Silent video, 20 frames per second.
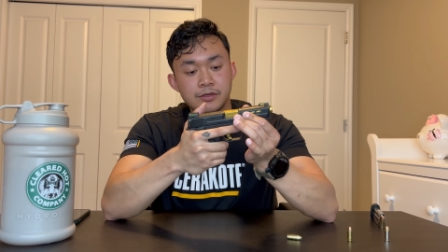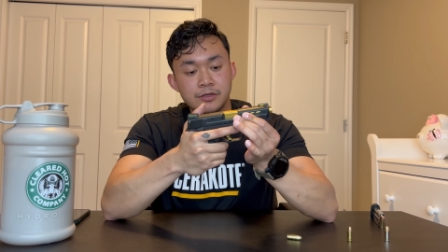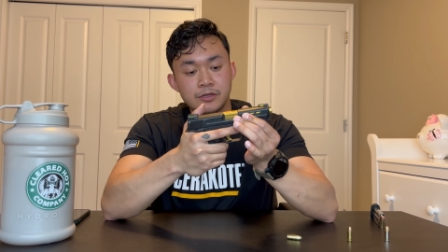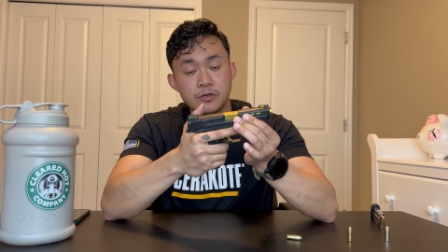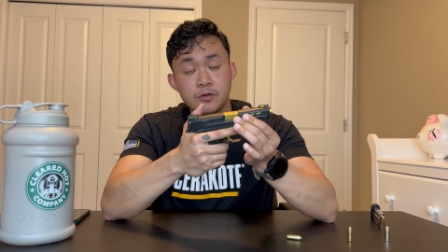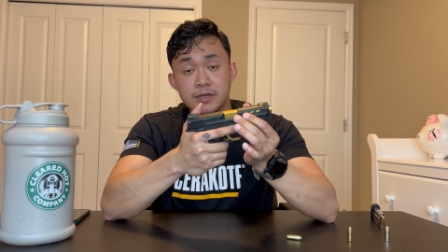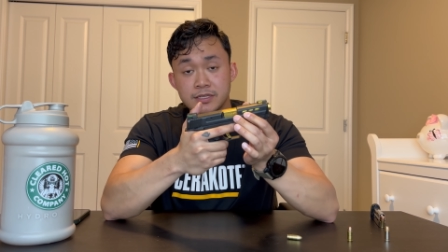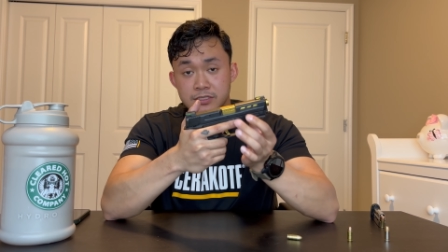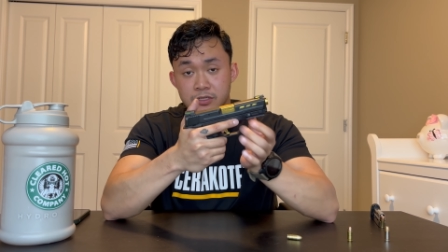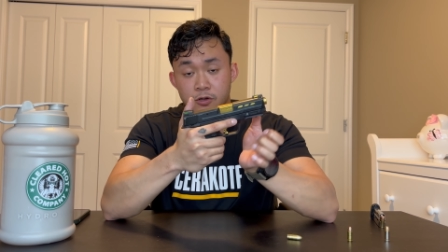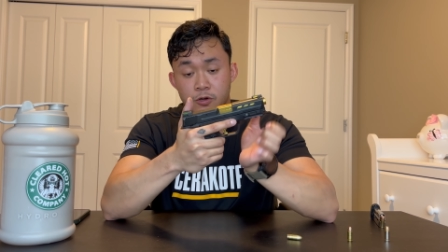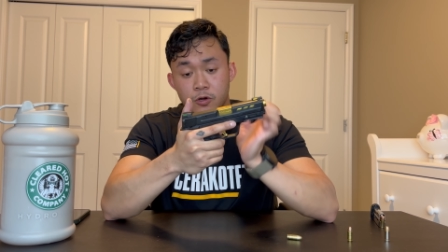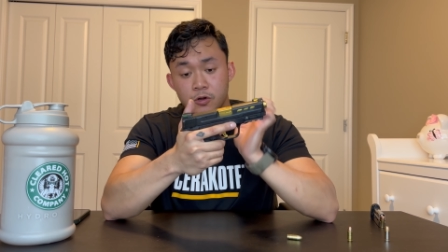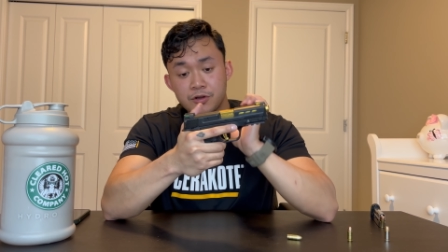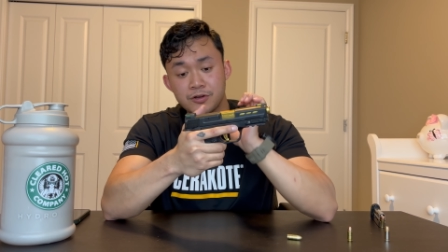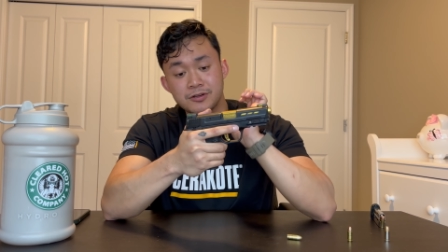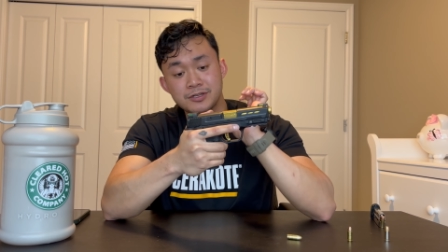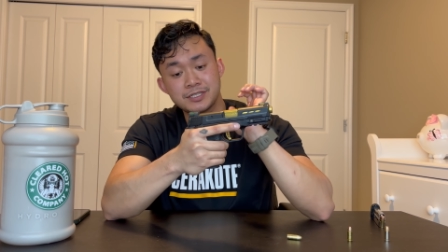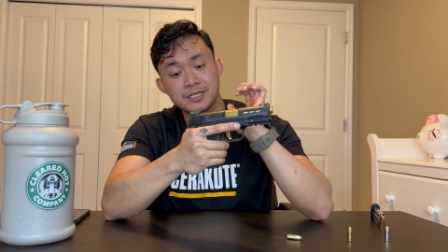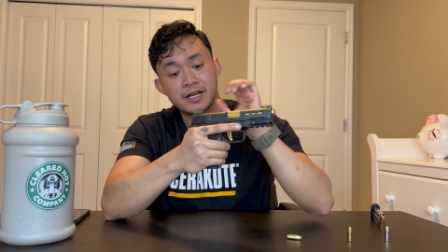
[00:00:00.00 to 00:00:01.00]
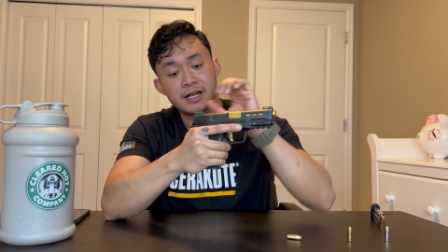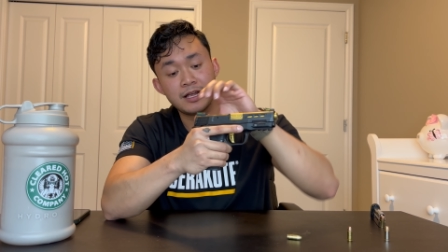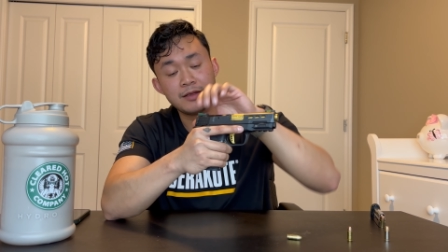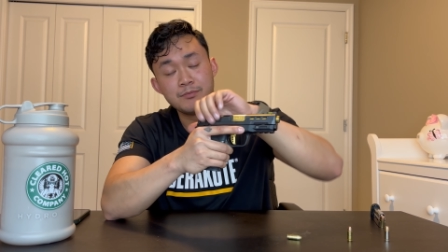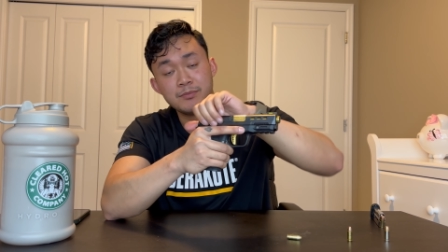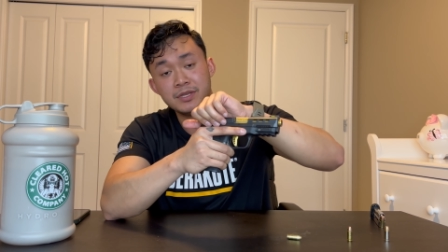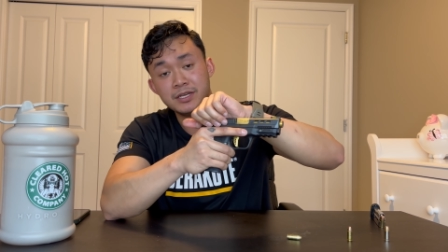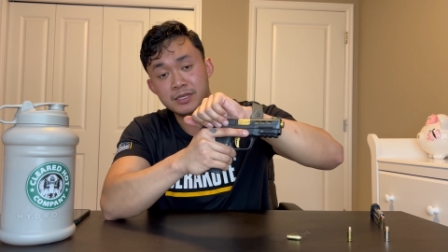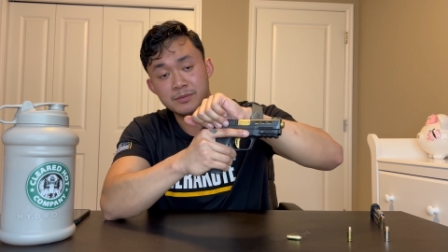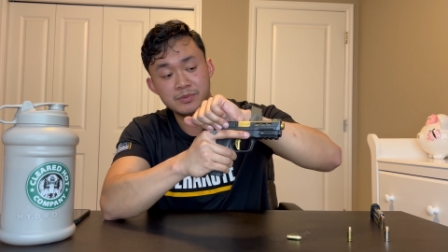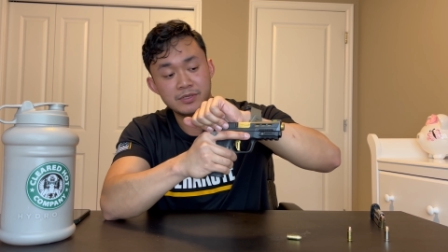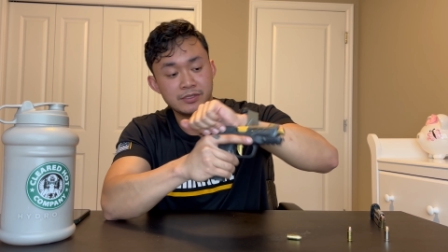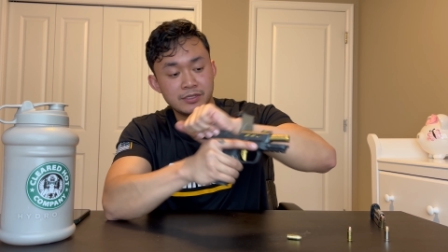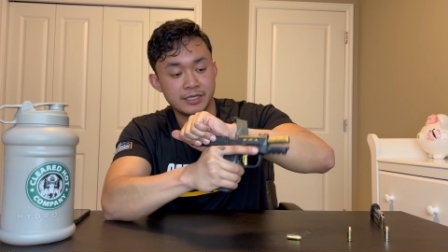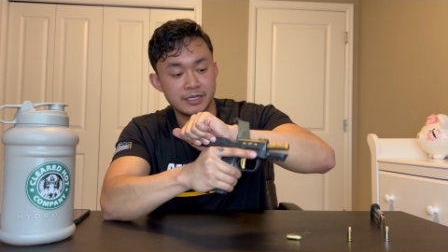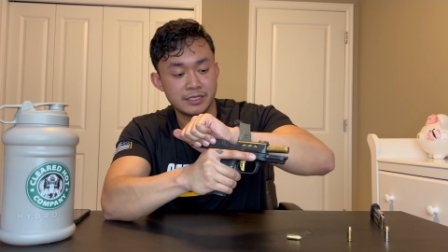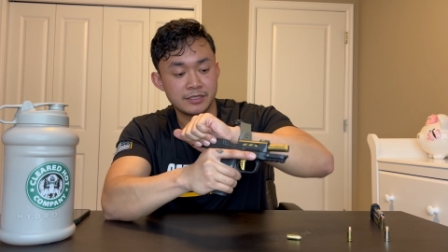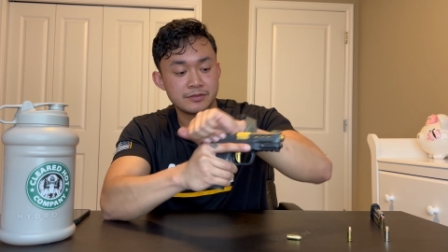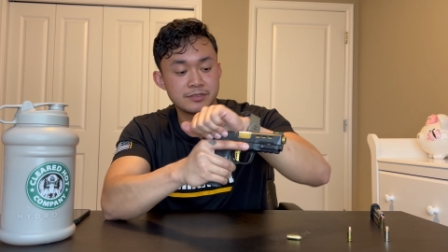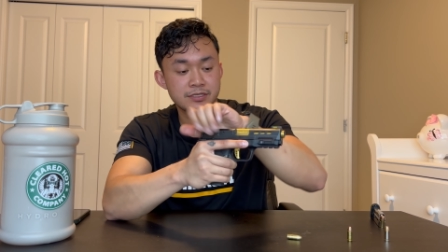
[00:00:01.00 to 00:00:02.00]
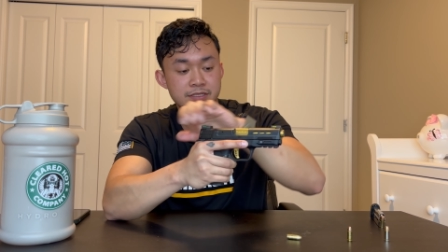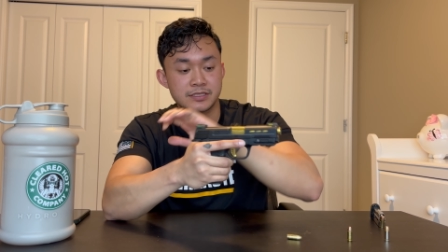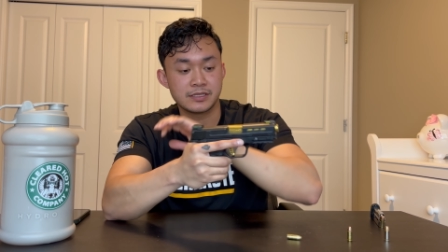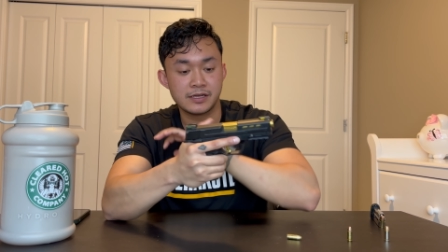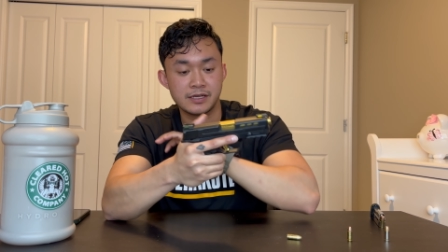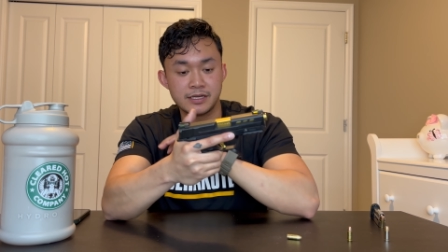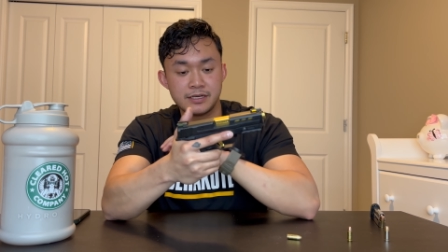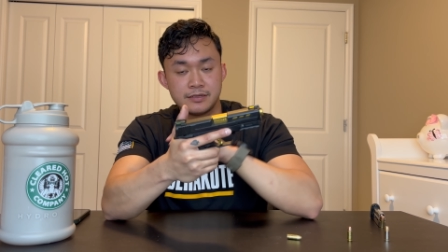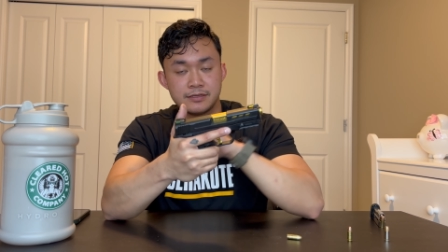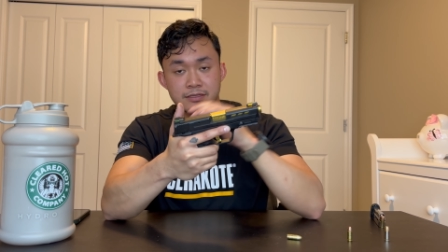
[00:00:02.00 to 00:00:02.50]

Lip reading: who has a harder time manipulating the slide,